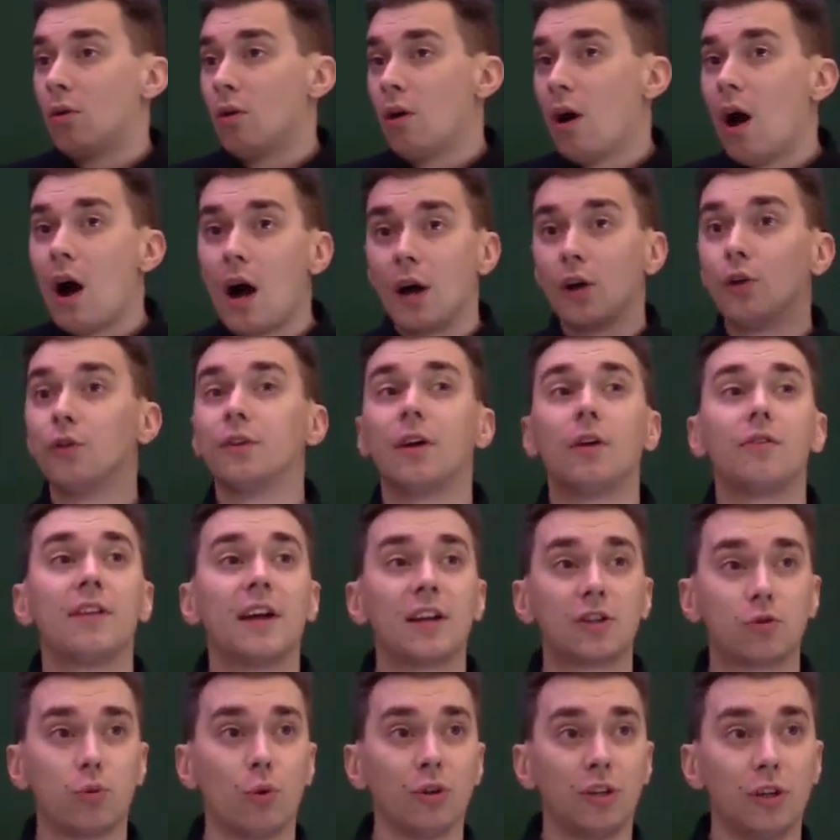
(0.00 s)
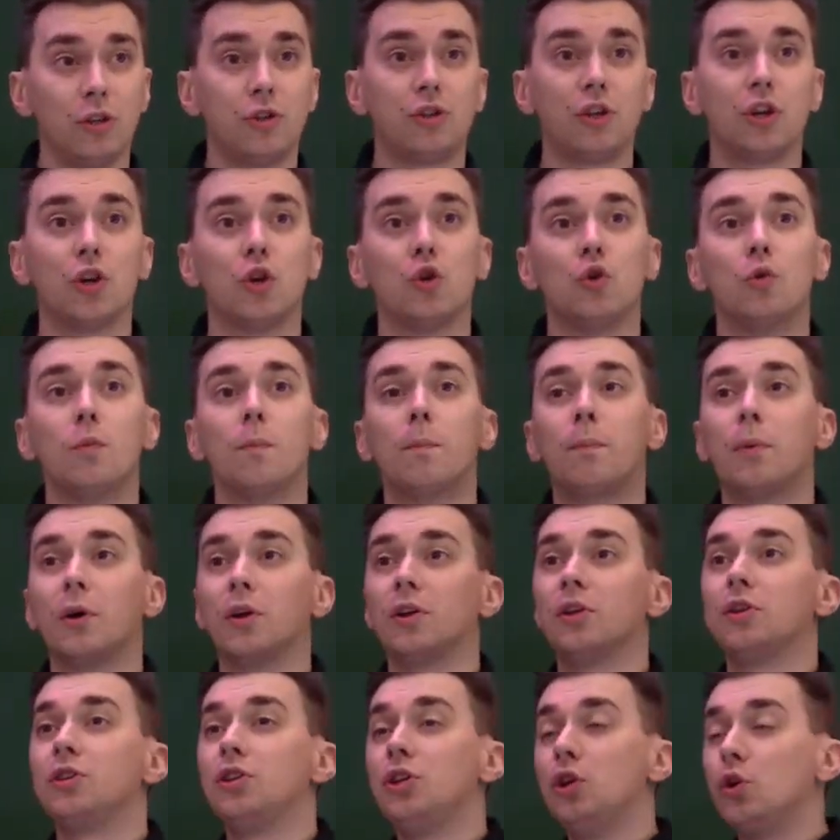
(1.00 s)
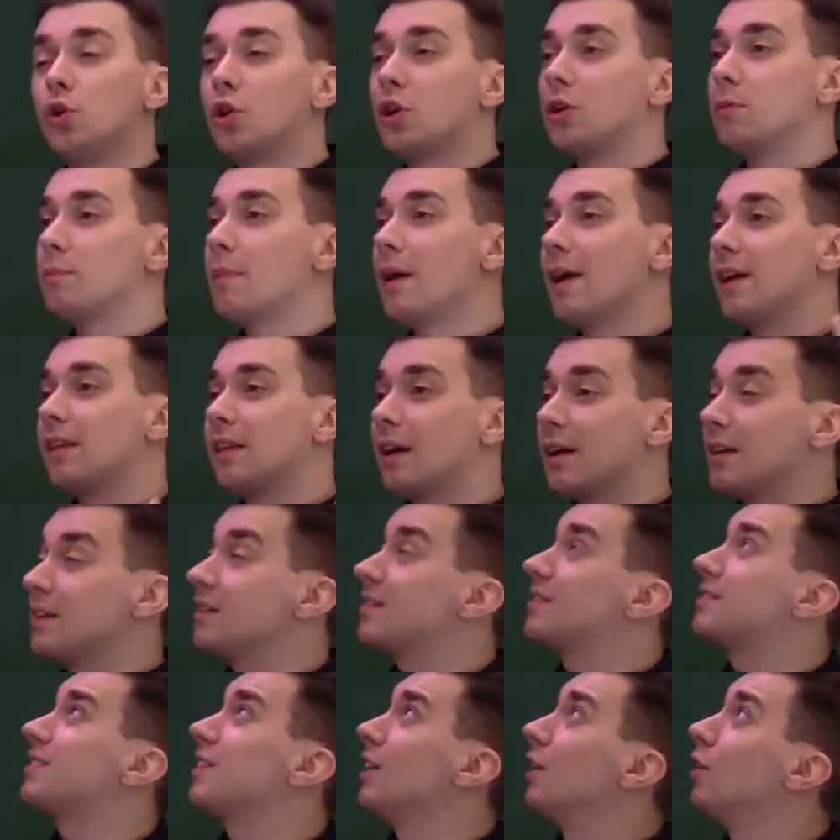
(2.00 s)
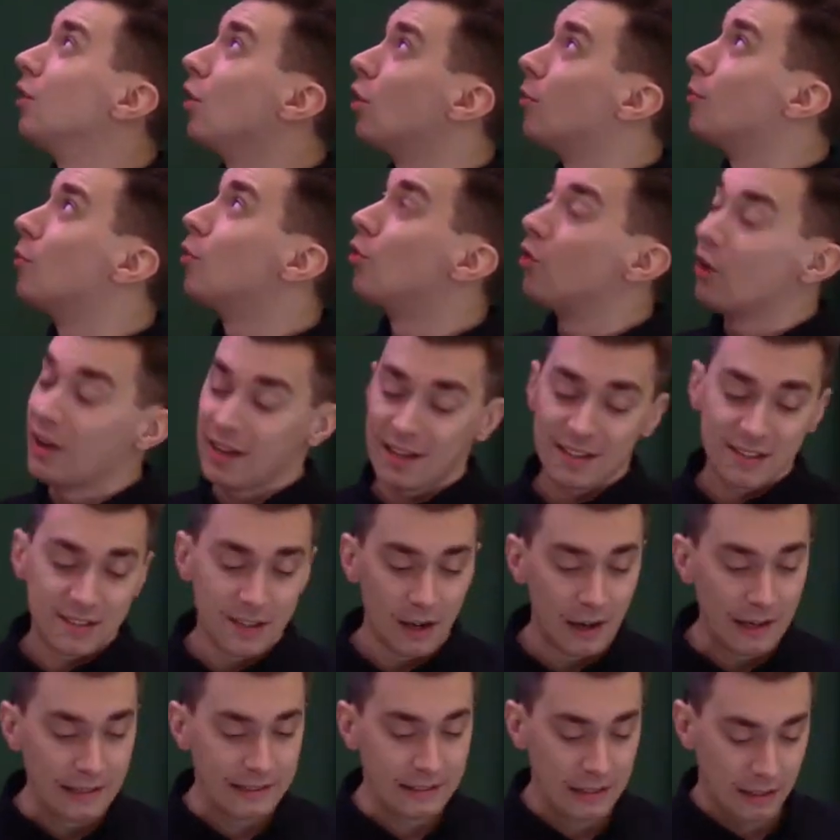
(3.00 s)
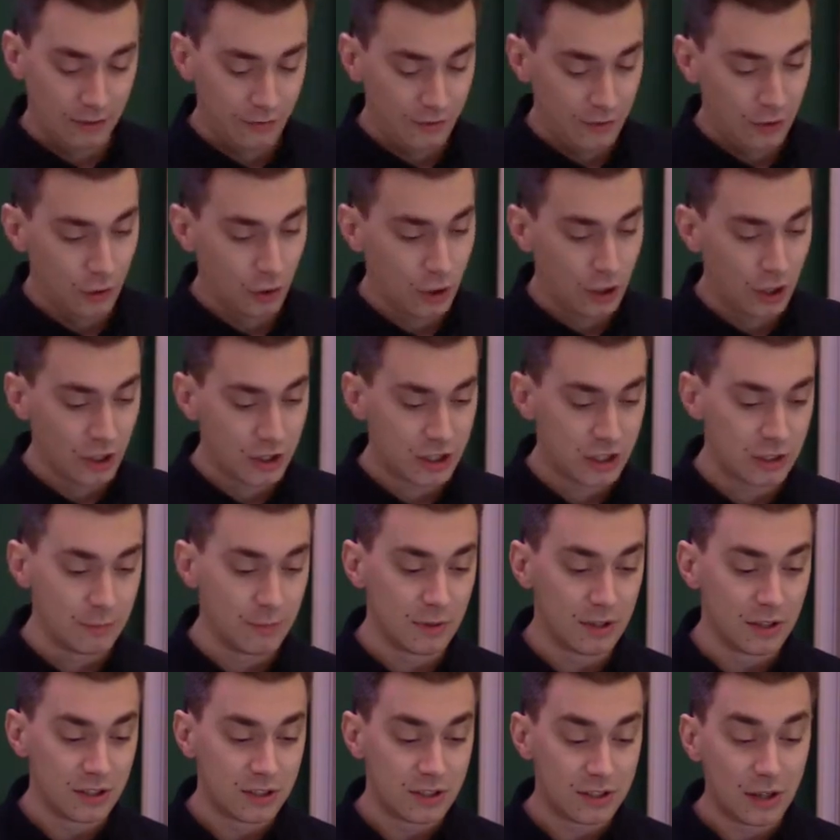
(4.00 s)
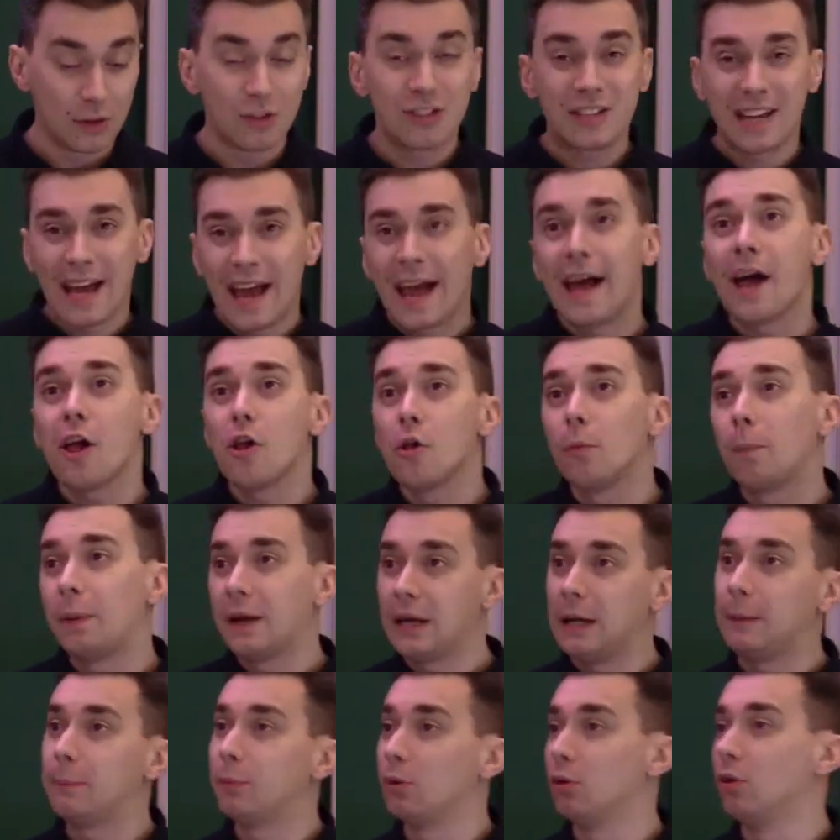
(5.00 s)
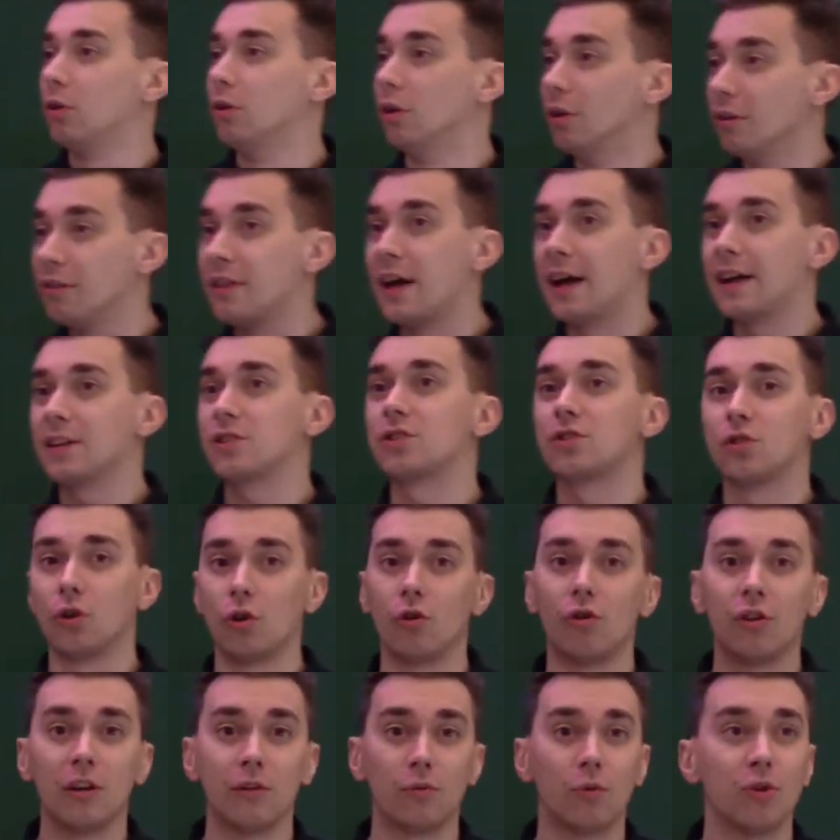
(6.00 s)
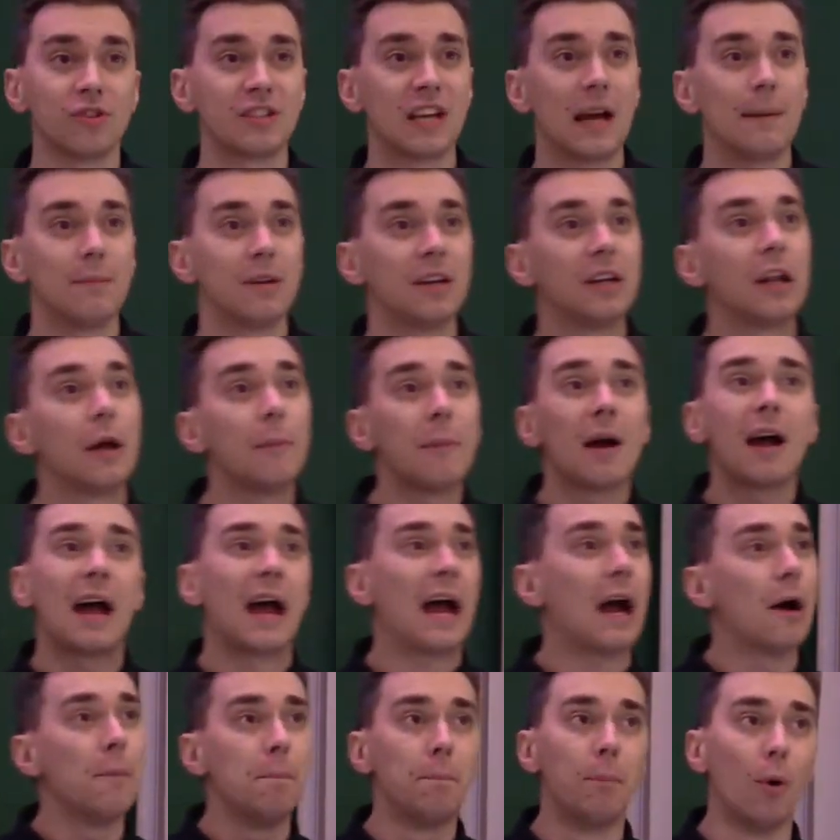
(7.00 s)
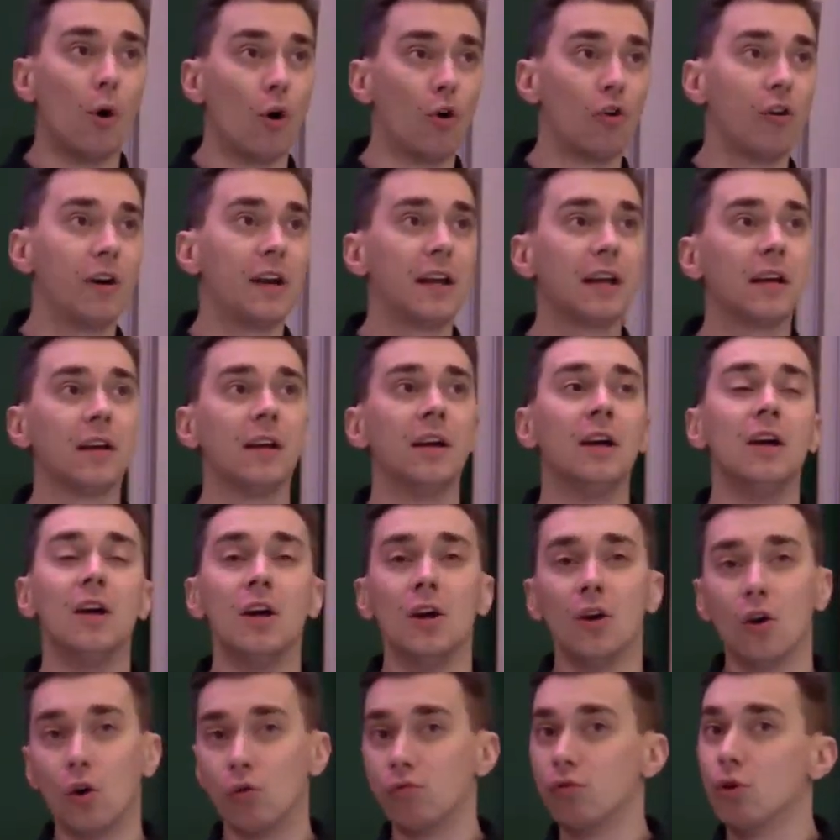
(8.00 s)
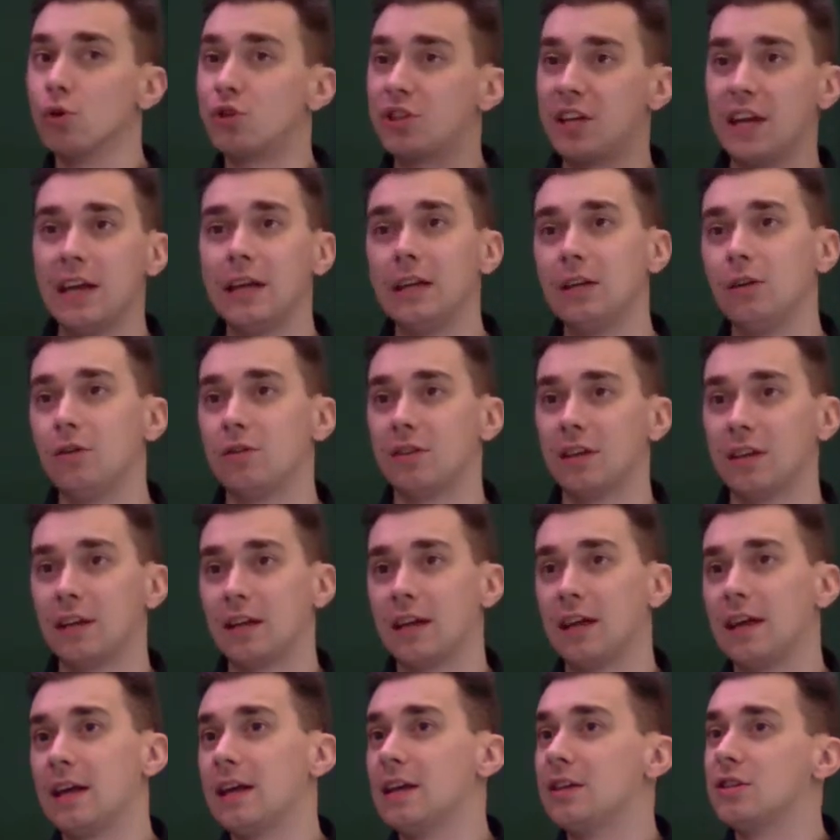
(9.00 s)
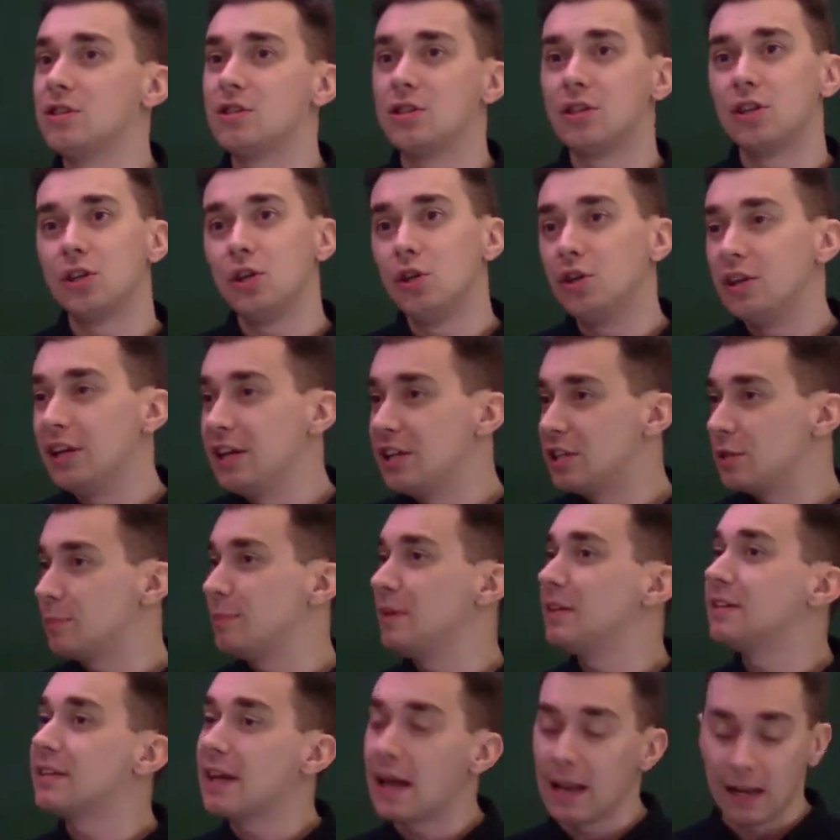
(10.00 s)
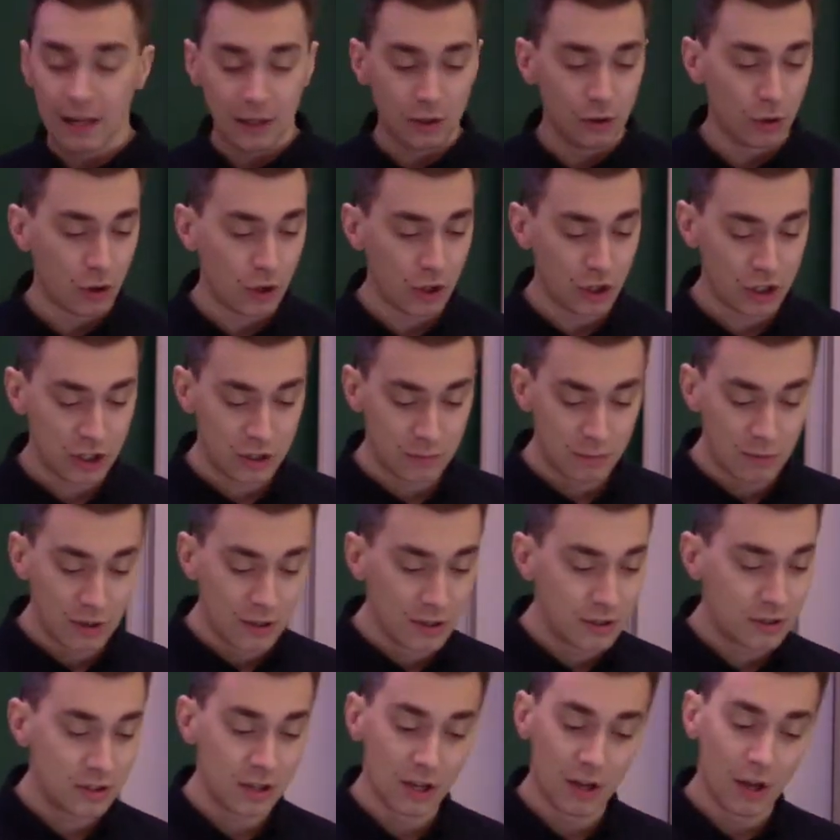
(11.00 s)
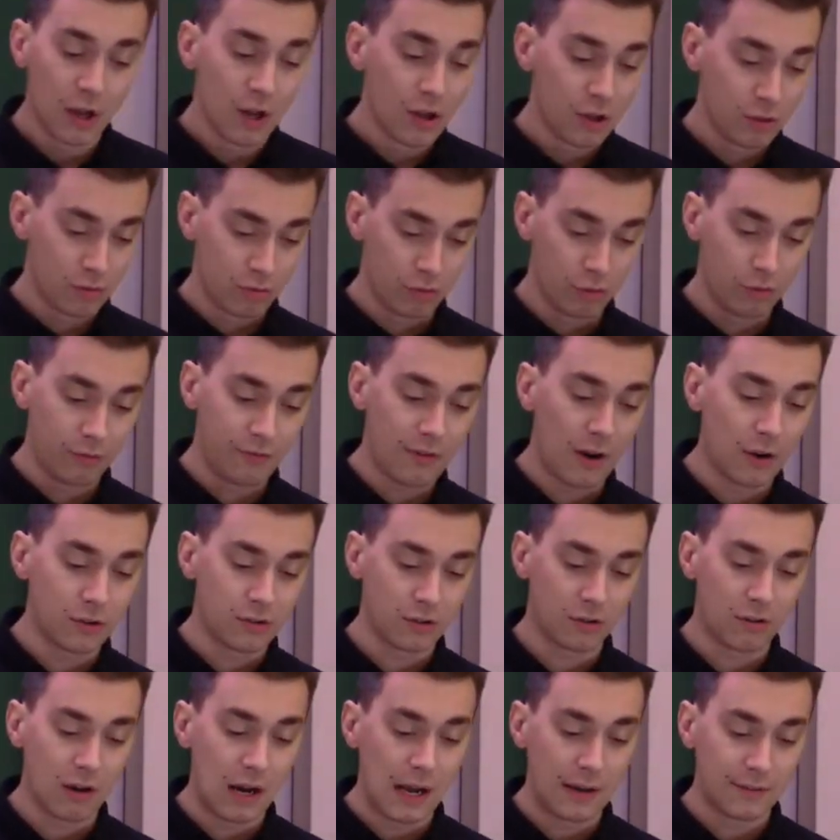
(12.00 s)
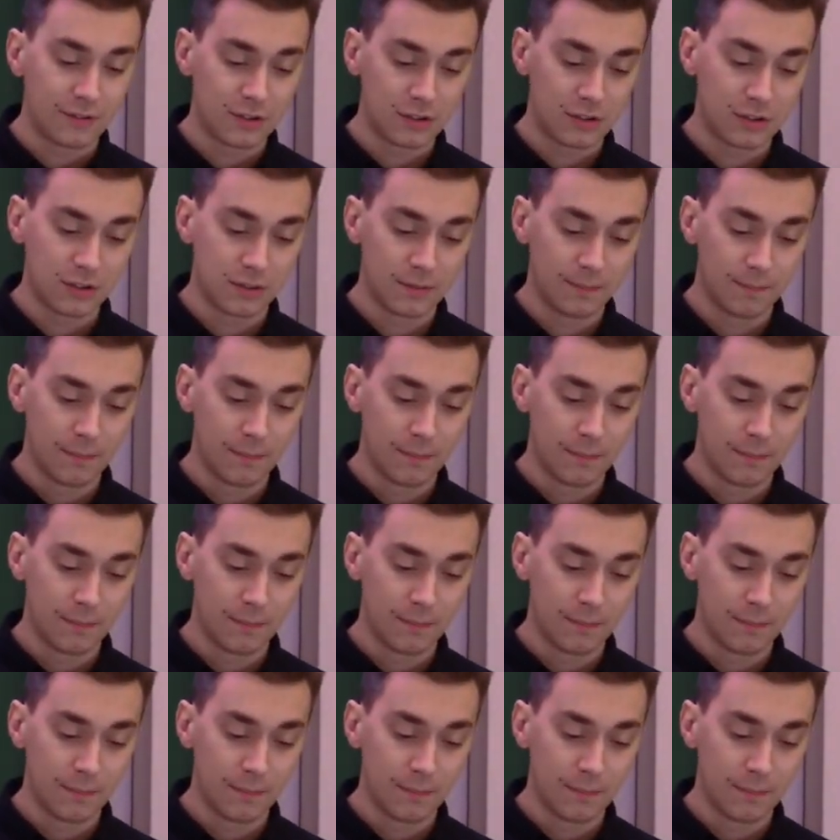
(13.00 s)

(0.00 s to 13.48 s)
I all know that's what you do, but you can make that a lot more exciting for your customers. So tell people that story of what's happening. No matter how boring or routine you think it is, you need to be telling your customers through photographs.